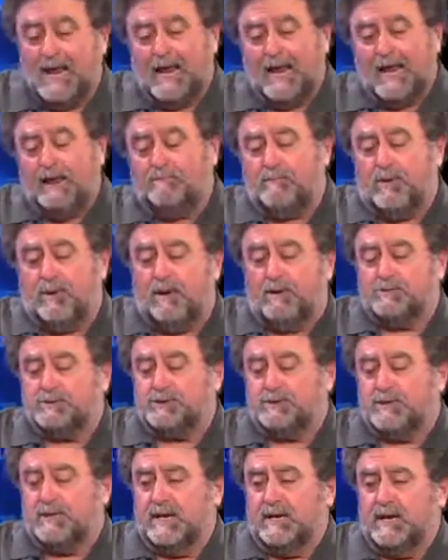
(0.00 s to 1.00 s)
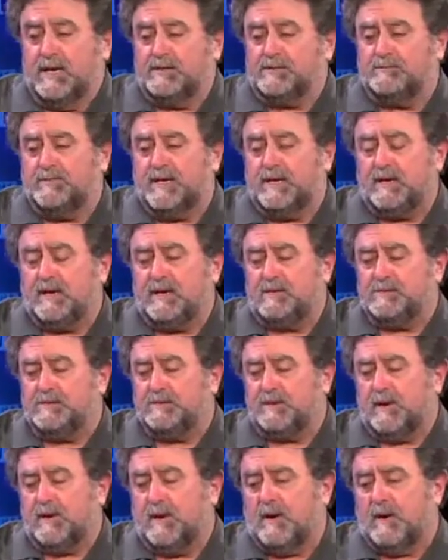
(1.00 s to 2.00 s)
And partially, it's
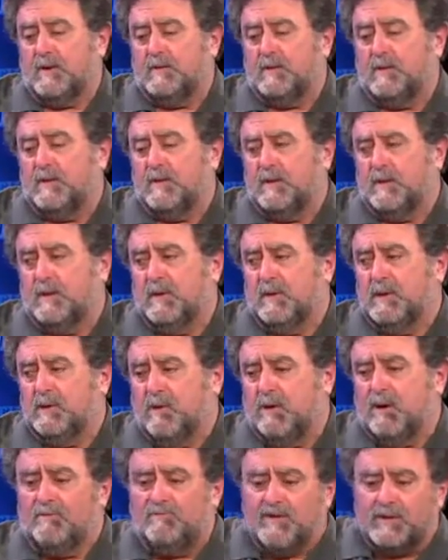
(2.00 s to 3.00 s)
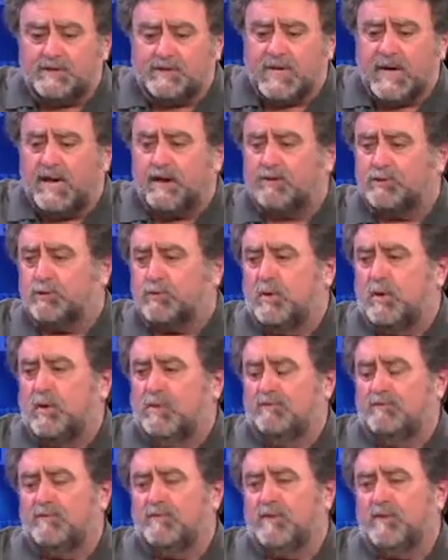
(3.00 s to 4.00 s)
because of the 10 or
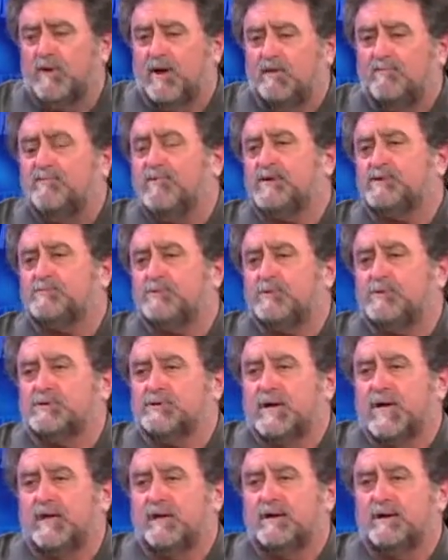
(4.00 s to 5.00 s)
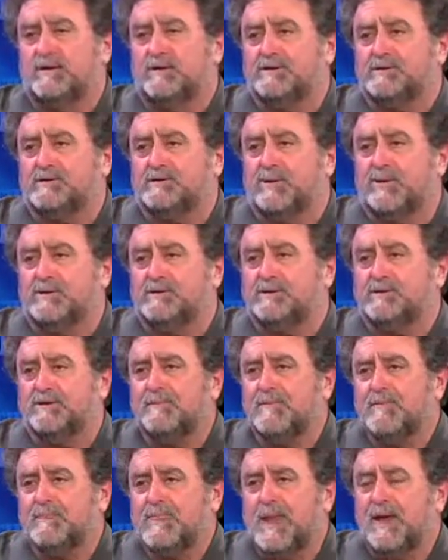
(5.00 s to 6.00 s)
12 of these personality disorders,
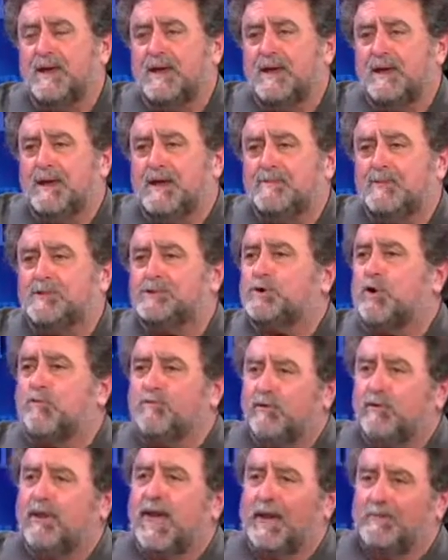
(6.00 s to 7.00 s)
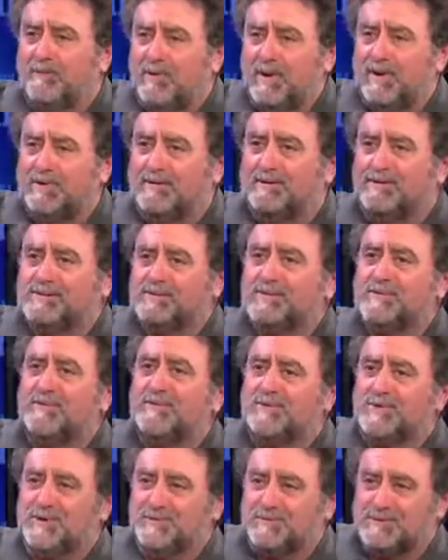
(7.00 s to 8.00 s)
there's overlapping
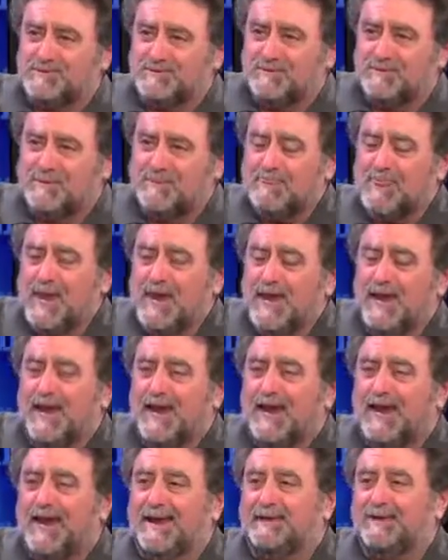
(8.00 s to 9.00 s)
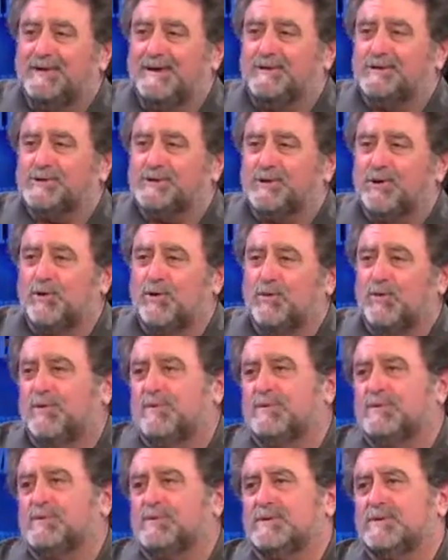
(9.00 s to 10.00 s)
symptoms. And so
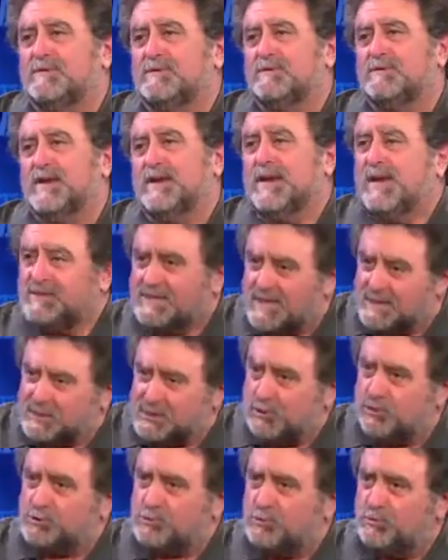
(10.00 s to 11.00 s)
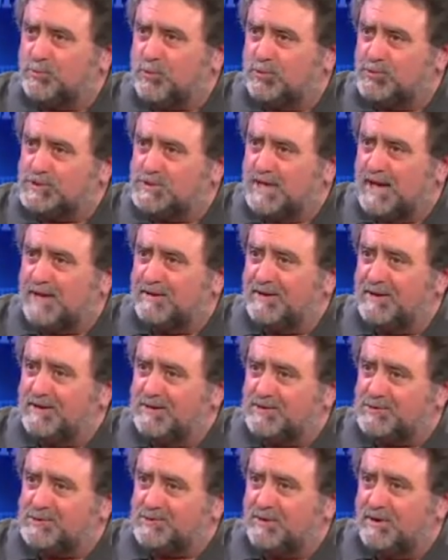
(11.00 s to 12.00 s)
antisocial personality
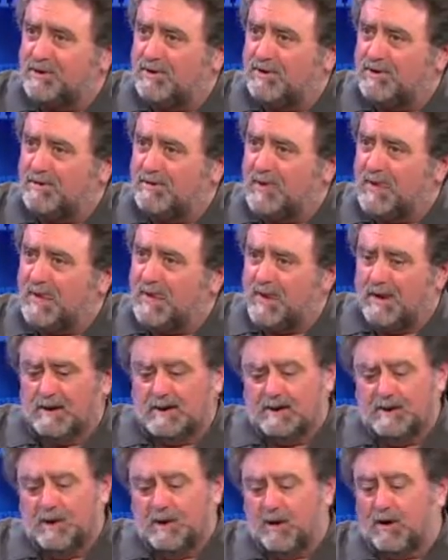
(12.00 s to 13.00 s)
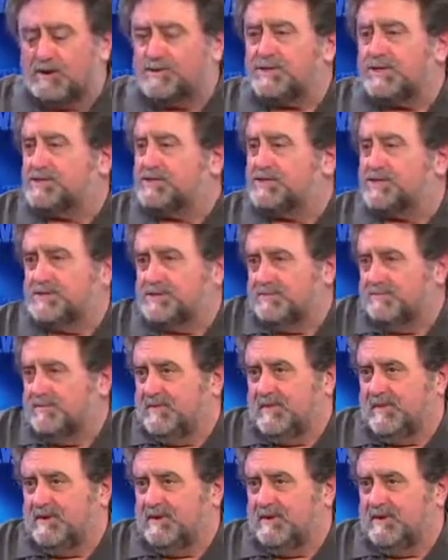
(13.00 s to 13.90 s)
disorder, narcissism,